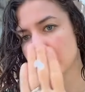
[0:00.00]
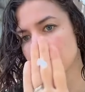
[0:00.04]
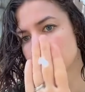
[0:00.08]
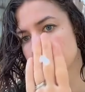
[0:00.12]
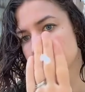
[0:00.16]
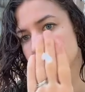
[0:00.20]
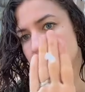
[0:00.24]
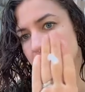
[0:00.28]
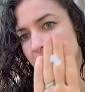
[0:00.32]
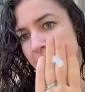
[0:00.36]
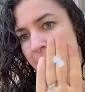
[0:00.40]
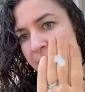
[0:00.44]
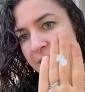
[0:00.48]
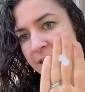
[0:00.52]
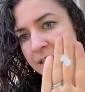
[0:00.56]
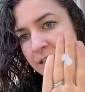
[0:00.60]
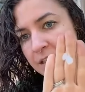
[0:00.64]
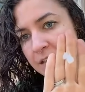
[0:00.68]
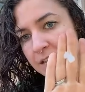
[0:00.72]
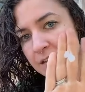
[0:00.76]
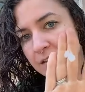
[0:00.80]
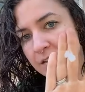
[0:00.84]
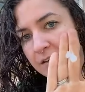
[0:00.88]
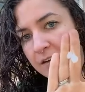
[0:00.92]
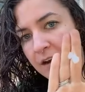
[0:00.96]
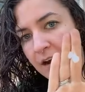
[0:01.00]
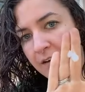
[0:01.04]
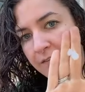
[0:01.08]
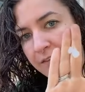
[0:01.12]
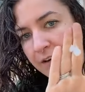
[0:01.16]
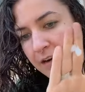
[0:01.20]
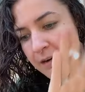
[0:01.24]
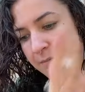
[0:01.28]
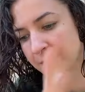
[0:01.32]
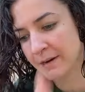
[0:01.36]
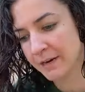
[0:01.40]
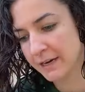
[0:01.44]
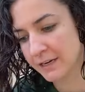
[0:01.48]
See how much? Not
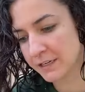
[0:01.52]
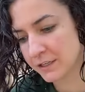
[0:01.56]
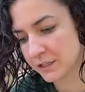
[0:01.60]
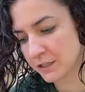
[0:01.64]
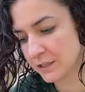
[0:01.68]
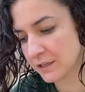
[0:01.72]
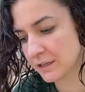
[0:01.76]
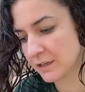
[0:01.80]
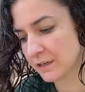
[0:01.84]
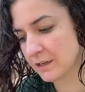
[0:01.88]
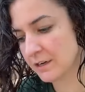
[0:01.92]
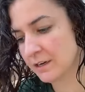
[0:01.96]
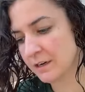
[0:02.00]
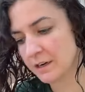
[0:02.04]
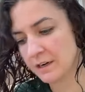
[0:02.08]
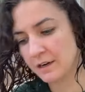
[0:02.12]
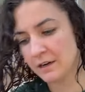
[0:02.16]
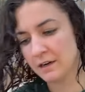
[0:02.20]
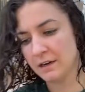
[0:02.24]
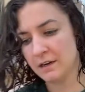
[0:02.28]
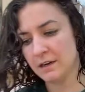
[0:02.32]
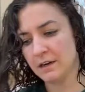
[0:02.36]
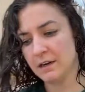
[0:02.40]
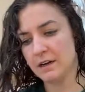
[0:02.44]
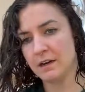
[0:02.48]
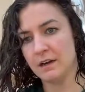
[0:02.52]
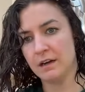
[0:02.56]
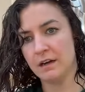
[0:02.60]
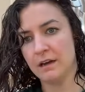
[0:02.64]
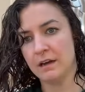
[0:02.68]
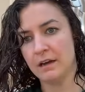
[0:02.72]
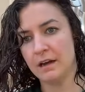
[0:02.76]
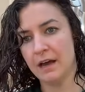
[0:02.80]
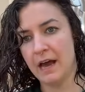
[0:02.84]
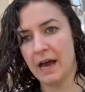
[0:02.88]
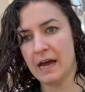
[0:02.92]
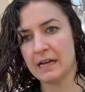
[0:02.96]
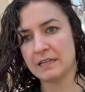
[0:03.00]
very much.
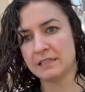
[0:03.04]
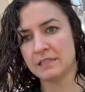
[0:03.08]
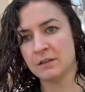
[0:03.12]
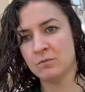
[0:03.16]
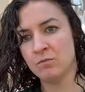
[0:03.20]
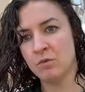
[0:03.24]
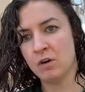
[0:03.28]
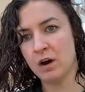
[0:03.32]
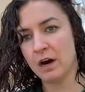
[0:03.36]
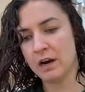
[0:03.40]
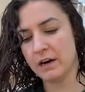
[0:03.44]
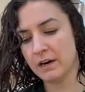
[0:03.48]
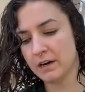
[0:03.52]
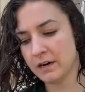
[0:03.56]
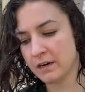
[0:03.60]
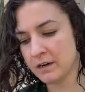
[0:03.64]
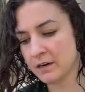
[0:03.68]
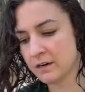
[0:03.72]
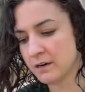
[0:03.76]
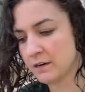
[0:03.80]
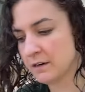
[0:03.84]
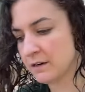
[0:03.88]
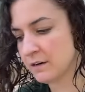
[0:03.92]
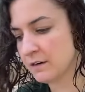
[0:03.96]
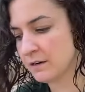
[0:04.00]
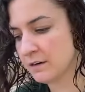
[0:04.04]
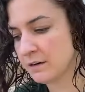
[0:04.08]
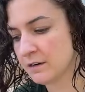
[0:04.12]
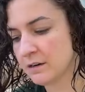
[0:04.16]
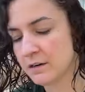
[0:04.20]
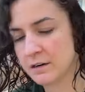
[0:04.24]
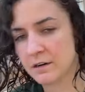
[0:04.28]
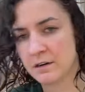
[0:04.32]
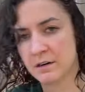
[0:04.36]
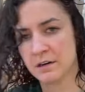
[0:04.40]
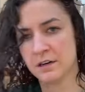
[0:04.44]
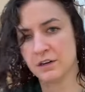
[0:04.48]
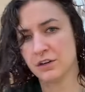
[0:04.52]
Add some water.
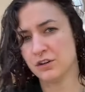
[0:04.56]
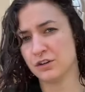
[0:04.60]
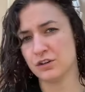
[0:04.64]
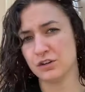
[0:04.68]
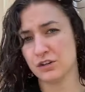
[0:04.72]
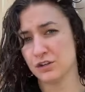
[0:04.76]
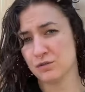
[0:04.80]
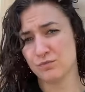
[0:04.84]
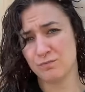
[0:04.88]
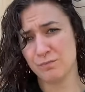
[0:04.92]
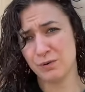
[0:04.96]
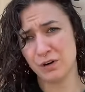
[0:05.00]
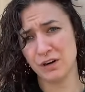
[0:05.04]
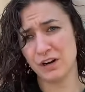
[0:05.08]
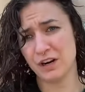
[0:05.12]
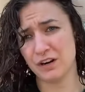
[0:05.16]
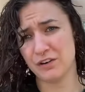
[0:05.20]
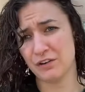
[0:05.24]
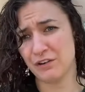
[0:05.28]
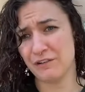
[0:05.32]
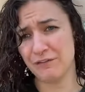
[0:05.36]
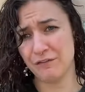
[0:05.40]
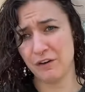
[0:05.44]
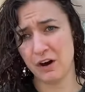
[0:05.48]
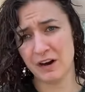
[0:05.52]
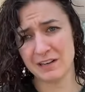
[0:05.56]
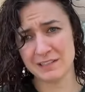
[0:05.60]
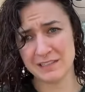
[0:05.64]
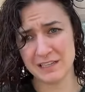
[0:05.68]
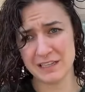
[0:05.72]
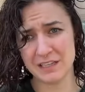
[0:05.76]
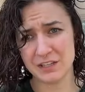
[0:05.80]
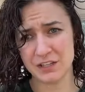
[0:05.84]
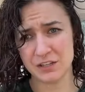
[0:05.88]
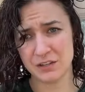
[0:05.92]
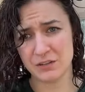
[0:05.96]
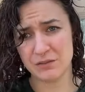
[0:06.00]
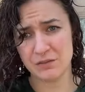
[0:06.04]
You can just put it under a
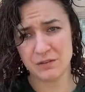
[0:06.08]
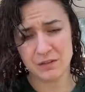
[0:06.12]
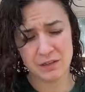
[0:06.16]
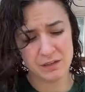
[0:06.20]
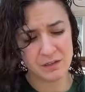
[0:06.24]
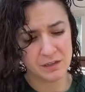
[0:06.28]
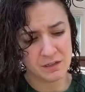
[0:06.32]
faucet too.